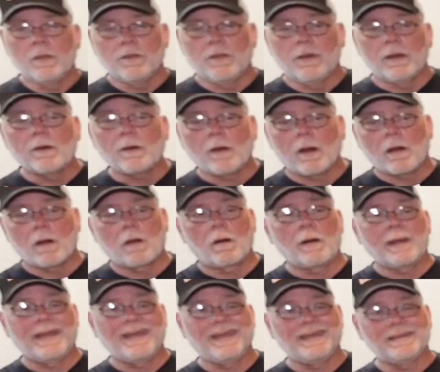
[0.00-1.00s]
There
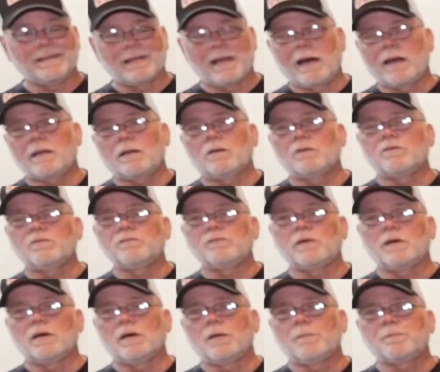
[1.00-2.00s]
are a lot
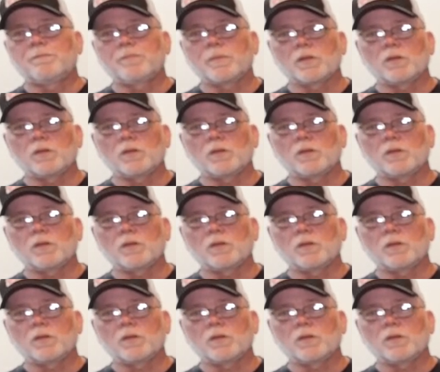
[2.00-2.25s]
of